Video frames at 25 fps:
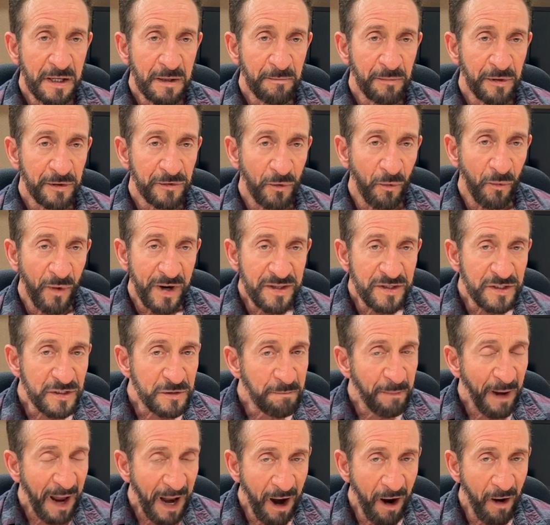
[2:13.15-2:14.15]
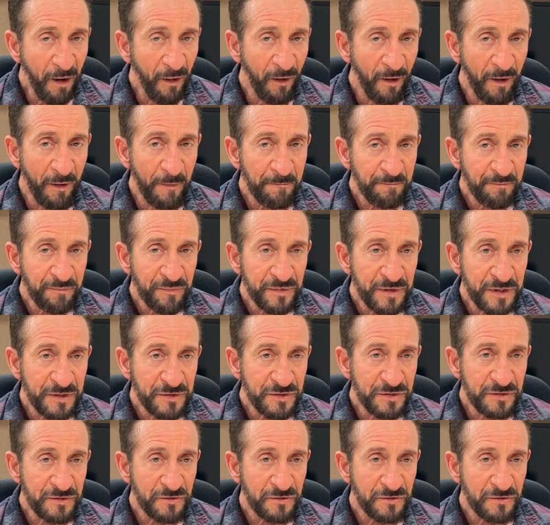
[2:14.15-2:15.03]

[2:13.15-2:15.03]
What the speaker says: But the way this power, this